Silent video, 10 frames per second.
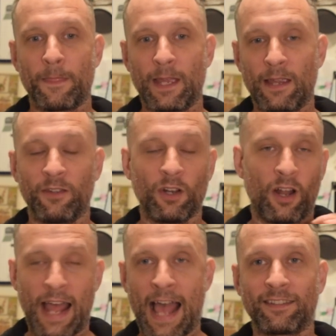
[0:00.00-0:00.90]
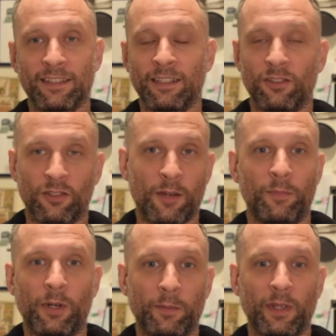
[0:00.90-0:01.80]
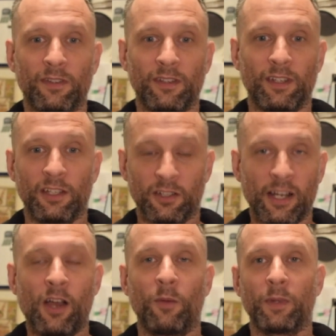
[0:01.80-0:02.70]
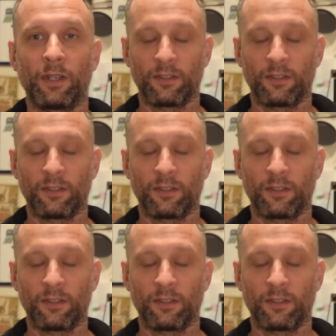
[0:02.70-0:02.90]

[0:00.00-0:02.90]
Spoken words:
even on accident or on purpose, you're helping.